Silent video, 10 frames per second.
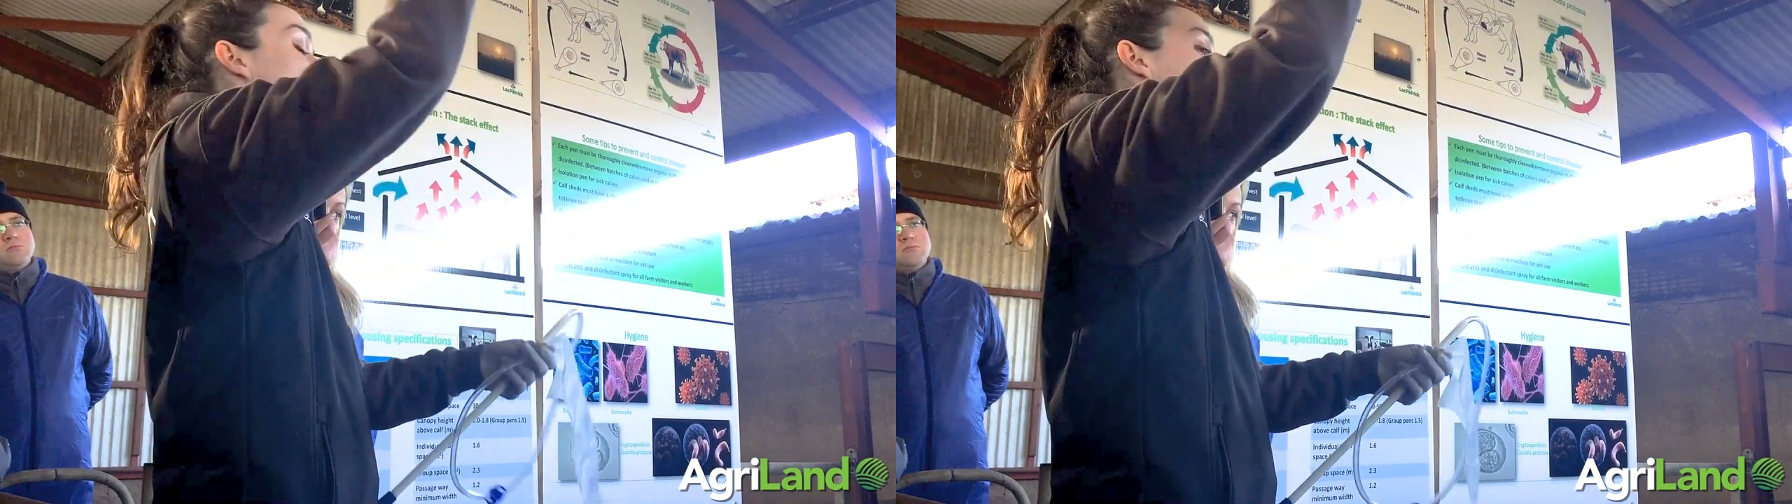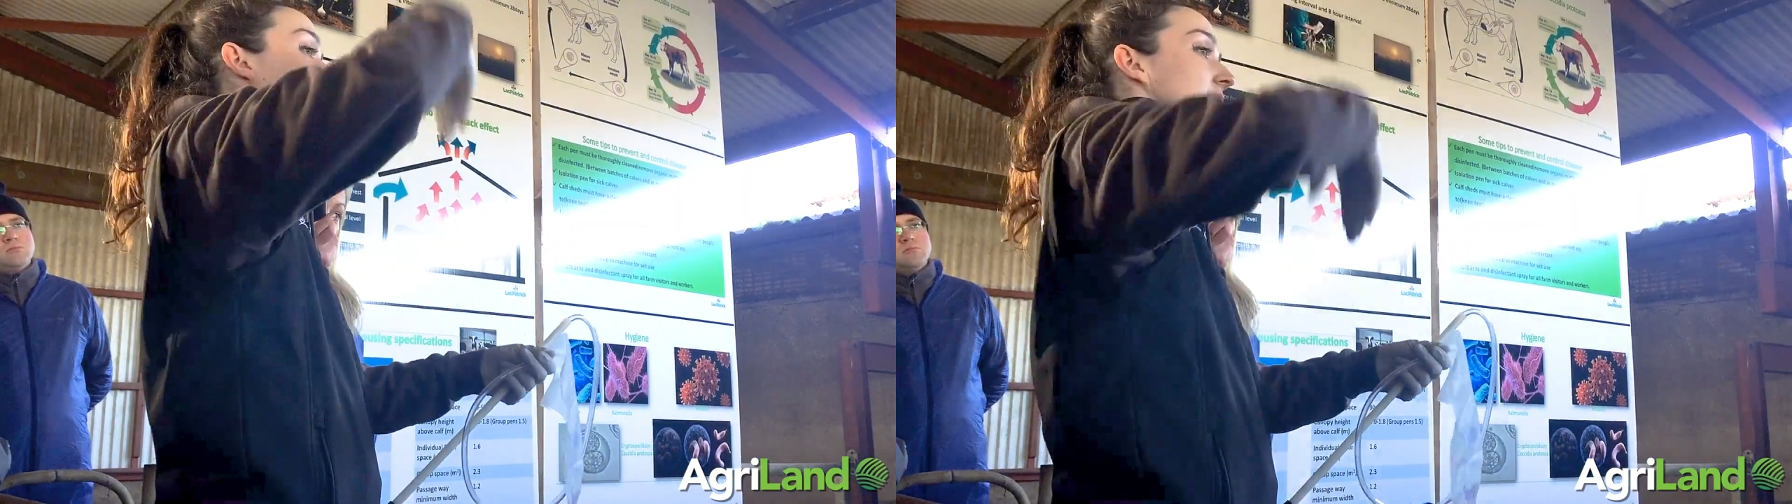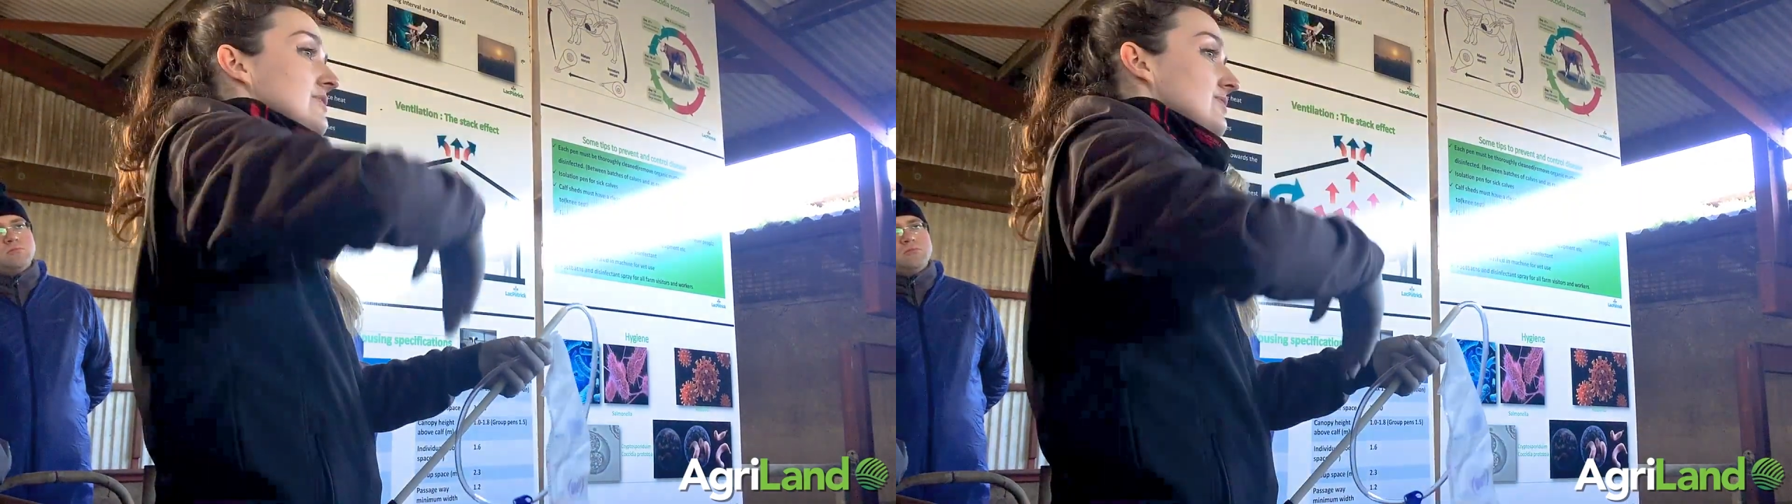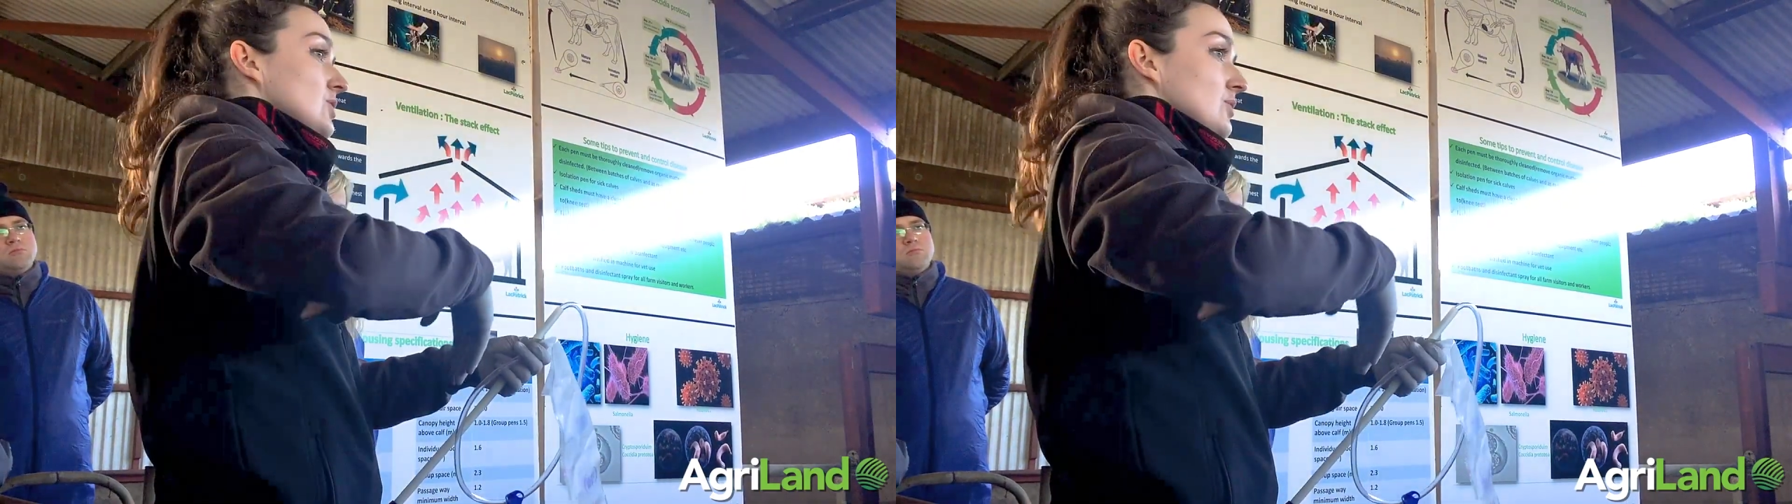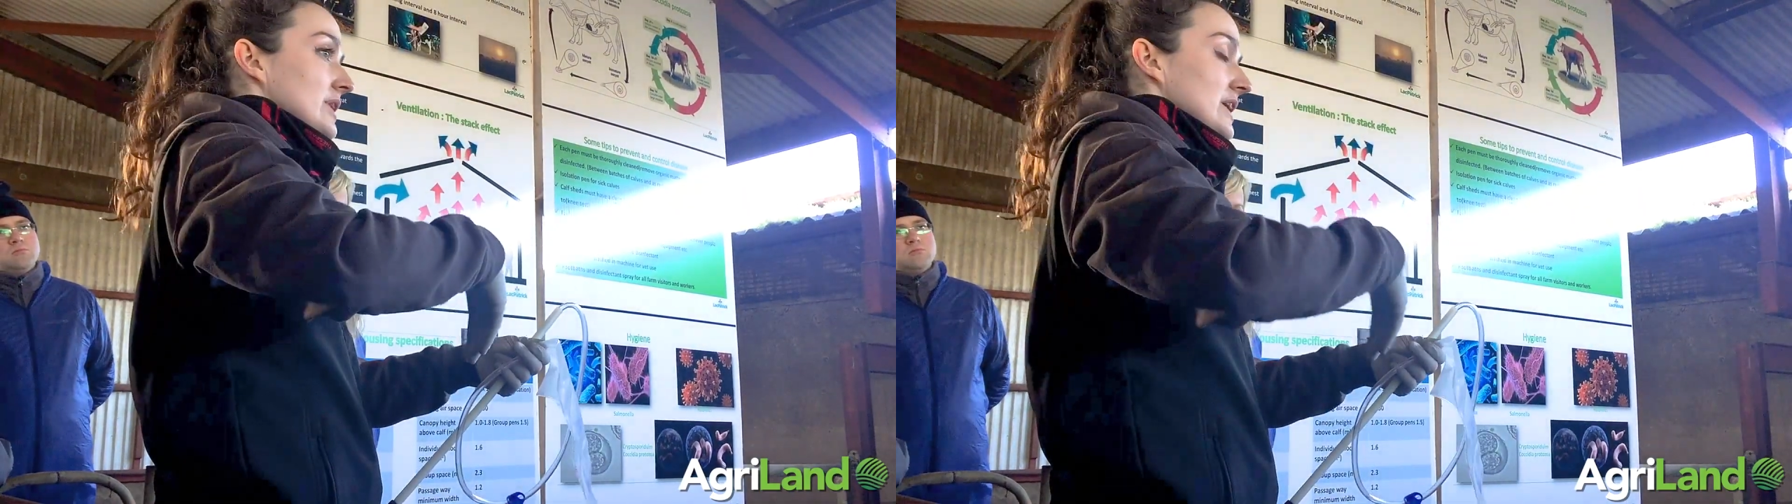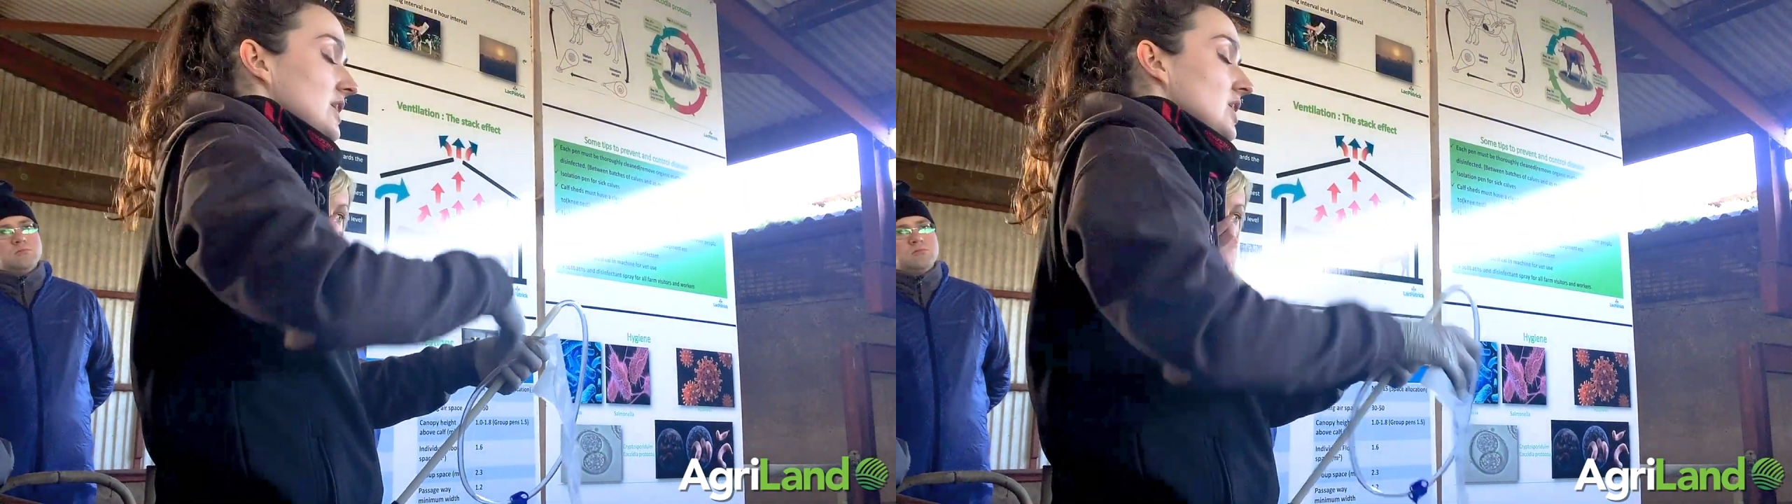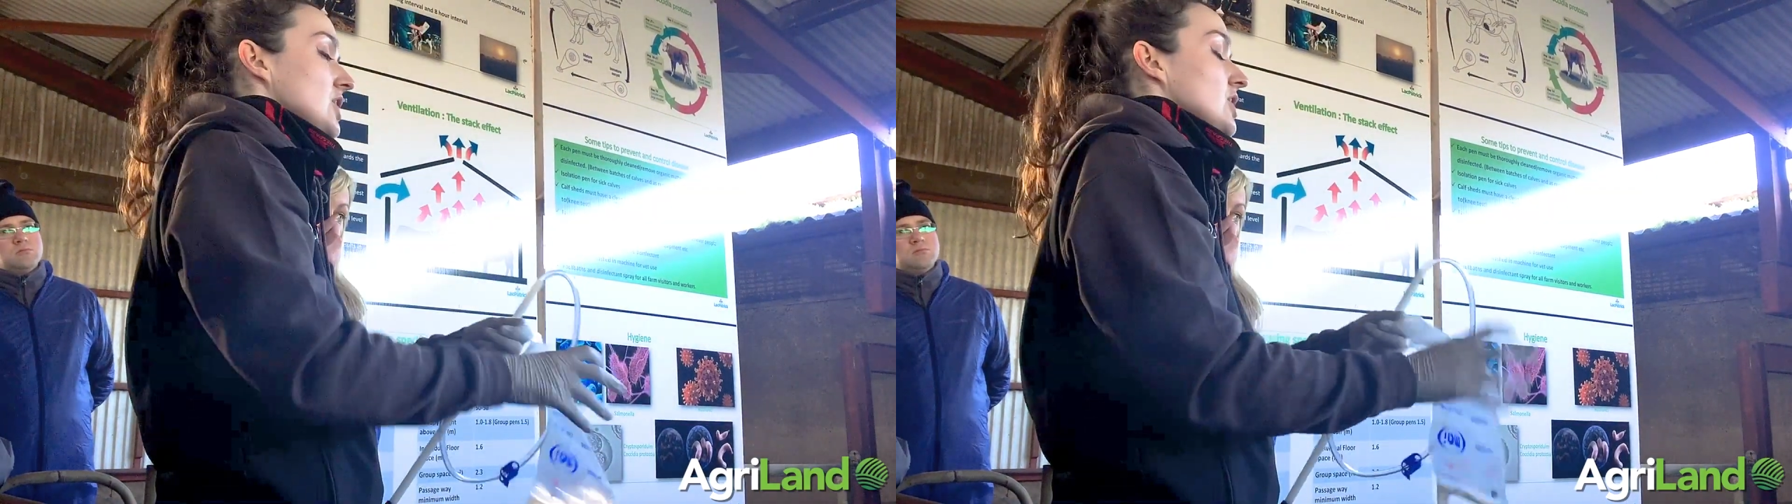gravity flow it in,